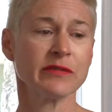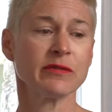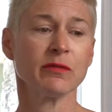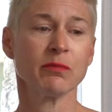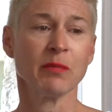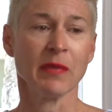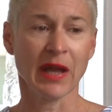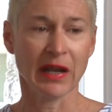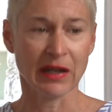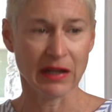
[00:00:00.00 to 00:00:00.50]

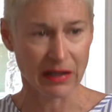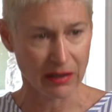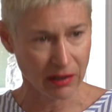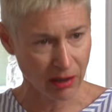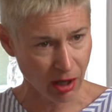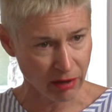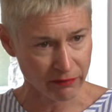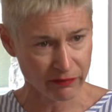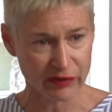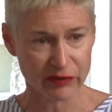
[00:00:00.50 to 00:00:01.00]
many
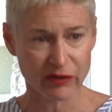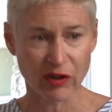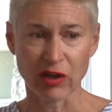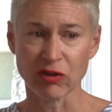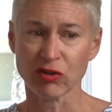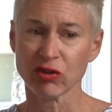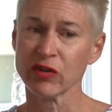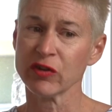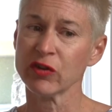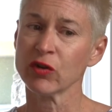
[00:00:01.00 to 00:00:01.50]

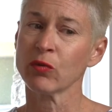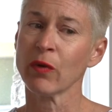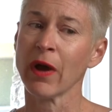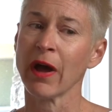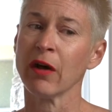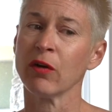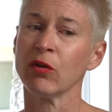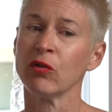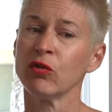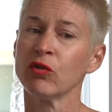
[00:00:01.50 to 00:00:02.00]
conversations
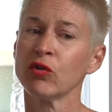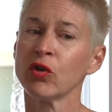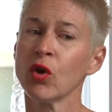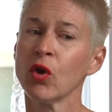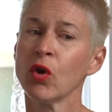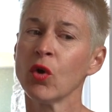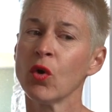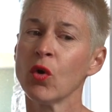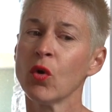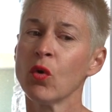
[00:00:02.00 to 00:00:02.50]
around
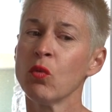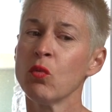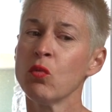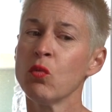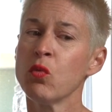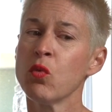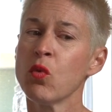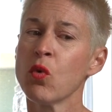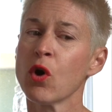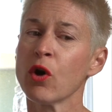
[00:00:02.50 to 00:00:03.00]

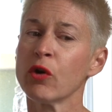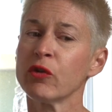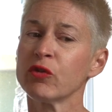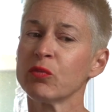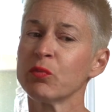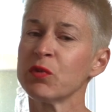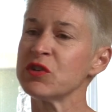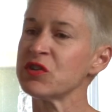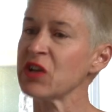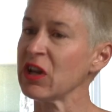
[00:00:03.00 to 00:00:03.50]
what
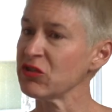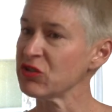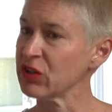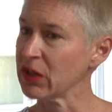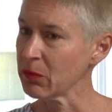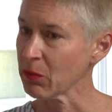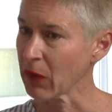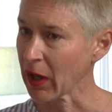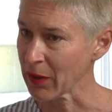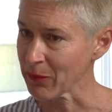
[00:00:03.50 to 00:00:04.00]

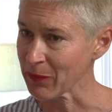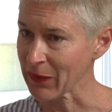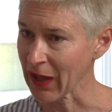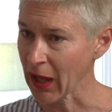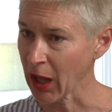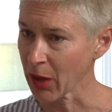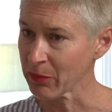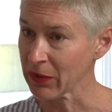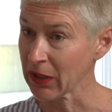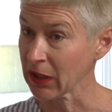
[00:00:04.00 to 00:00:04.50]
potentially might be
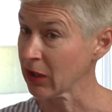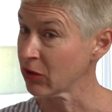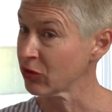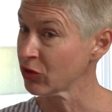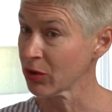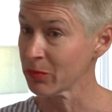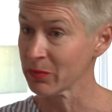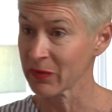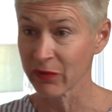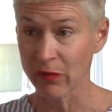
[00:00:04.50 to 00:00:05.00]
happening in
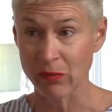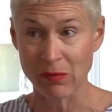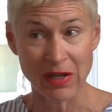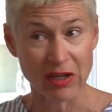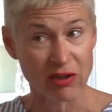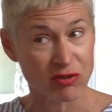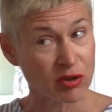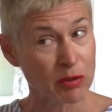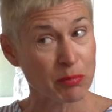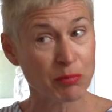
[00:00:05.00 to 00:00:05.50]
terms of a
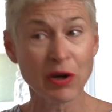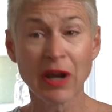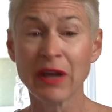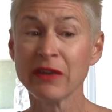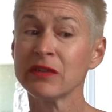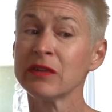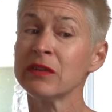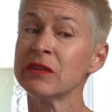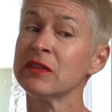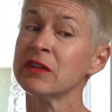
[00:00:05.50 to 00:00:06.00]
military
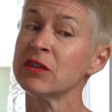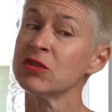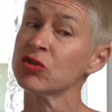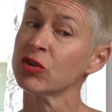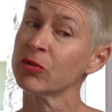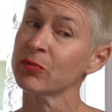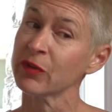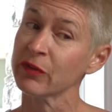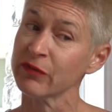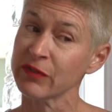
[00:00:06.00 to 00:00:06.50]
presence, in
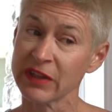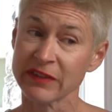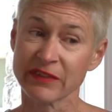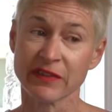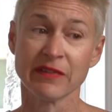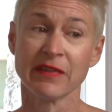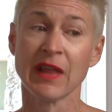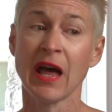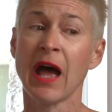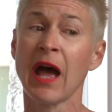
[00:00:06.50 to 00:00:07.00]
terms of this
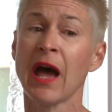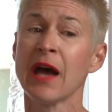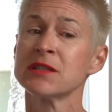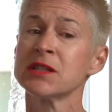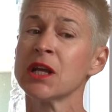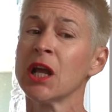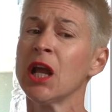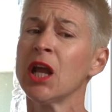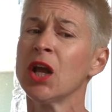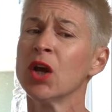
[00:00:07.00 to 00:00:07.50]
and that.
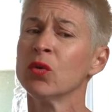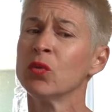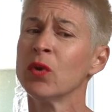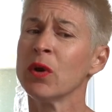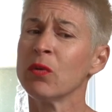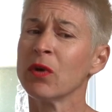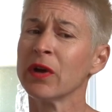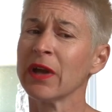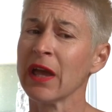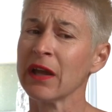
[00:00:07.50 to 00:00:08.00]
We
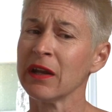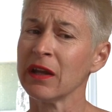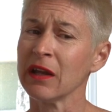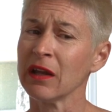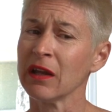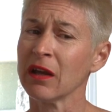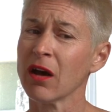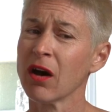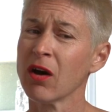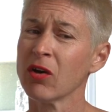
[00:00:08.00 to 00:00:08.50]
were
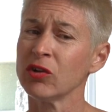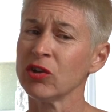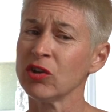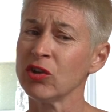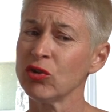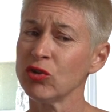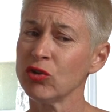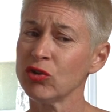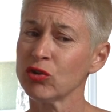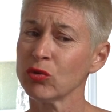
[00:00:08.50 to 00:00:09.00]
getting
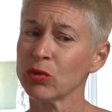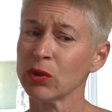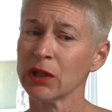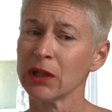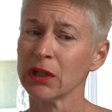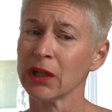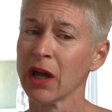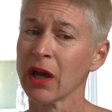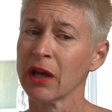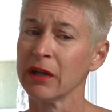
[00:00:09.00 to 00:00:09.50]

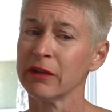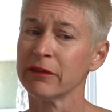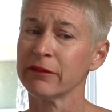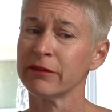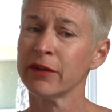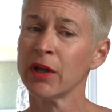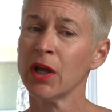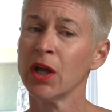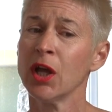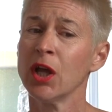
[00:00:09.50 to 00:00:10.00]
unusual kind
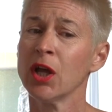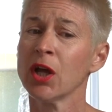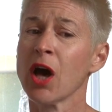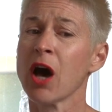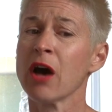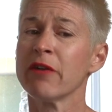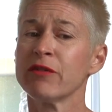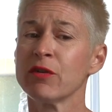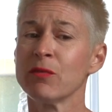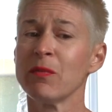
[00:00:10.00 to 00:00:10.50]
of
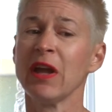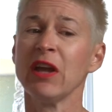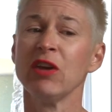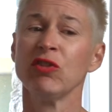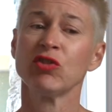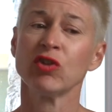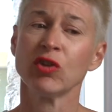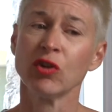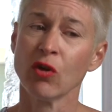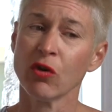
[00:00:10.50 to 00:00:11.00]

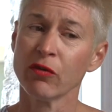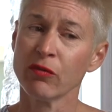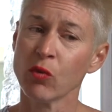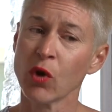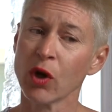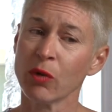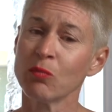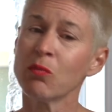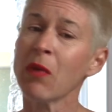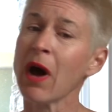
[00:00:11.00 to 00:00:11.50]
confirmation of
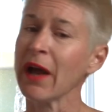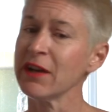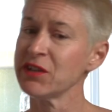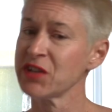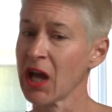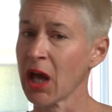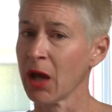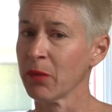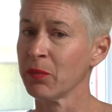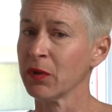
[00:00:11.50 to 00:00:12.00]
what might
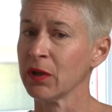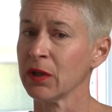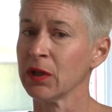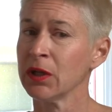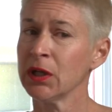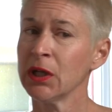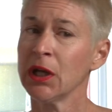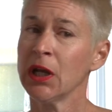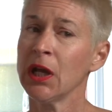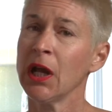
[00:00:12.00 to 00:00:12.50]
happen.
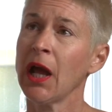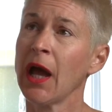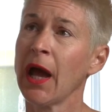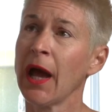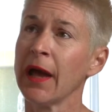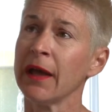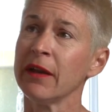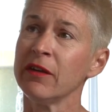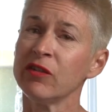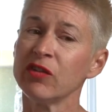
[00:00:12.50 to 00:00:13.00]

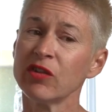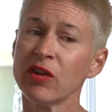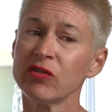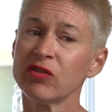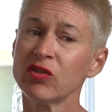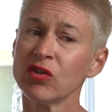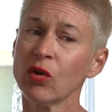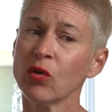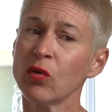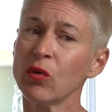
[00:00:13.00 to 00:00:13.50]
And
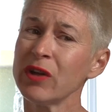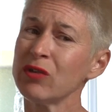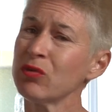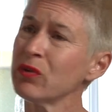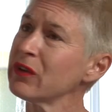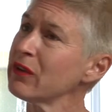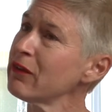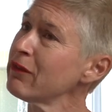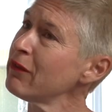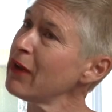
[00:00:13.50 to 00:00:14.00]
so it
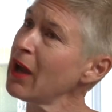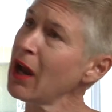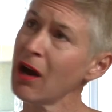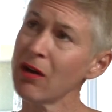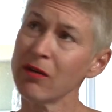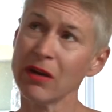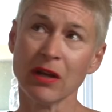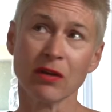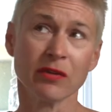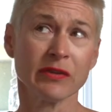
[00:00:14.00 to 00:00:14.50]
was a
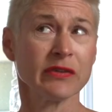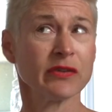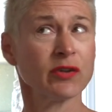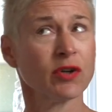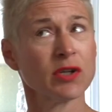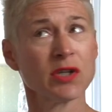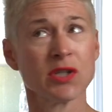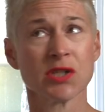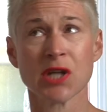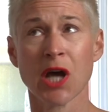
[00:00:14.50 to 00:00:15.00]
very
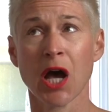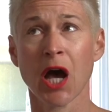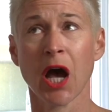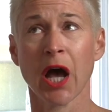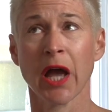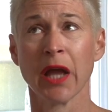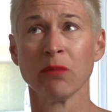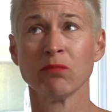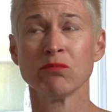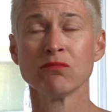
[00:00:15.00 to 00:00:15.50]
uncertain
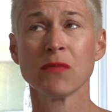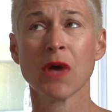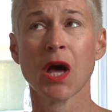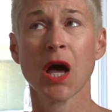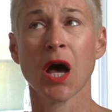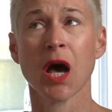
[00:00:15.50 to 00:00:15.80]
time,